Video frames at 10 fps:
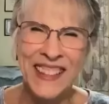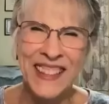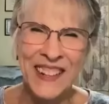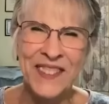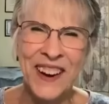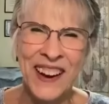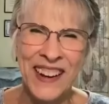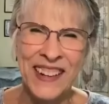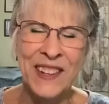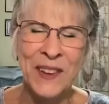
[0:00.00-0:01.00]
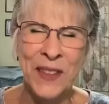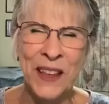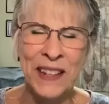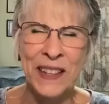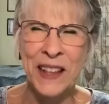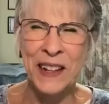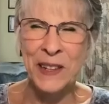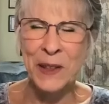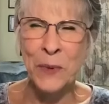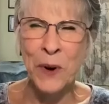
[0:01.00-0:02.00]
That's right. So that's
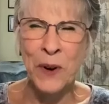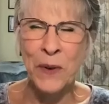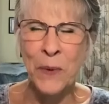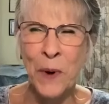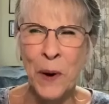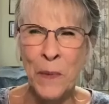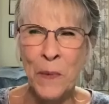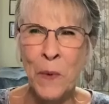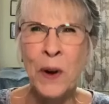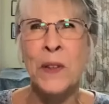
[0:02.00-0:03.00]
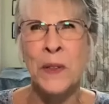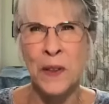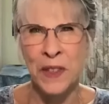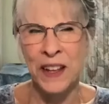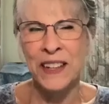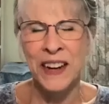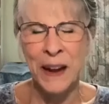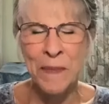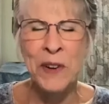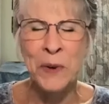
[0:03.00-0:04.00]
the work, one of the things that
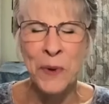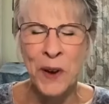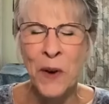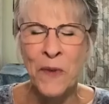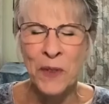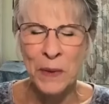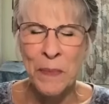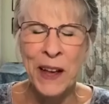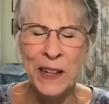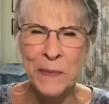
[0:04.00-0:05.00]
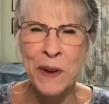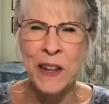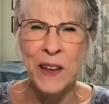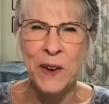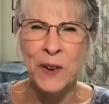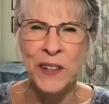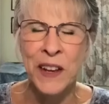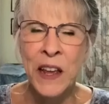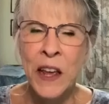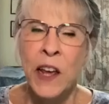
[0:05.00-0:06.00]
I've been doing over the past many years.
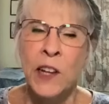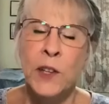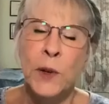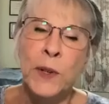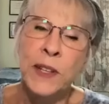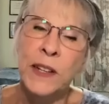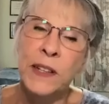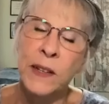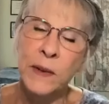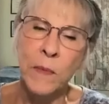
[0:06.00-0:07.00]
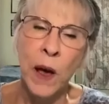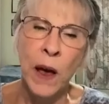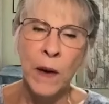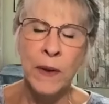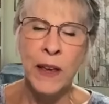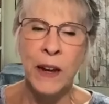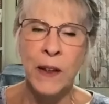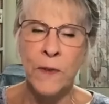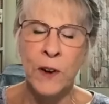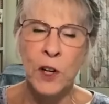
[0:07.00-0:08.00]
So since
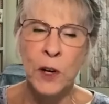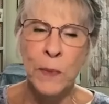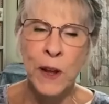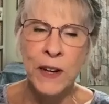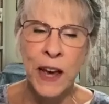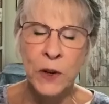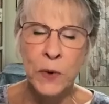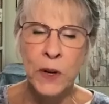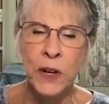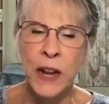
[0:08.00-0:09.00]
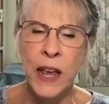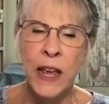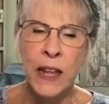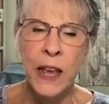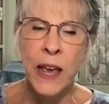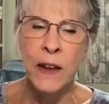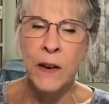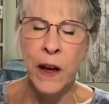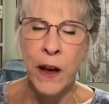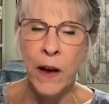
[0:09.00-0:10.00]
finishing my doctorate in
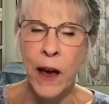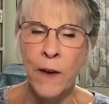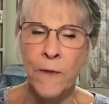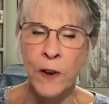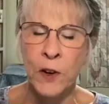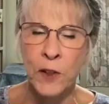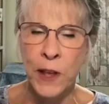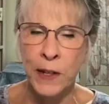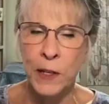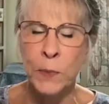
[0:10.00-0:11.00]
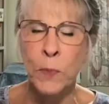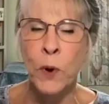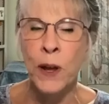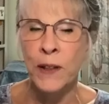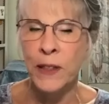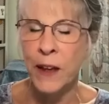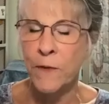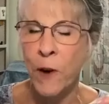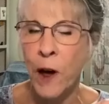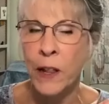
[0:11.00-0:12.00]
88, I finished that spring, and
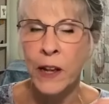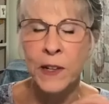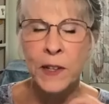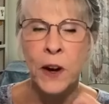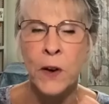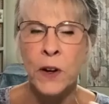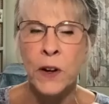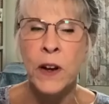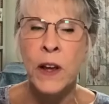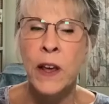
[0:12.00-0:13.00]
that fall I started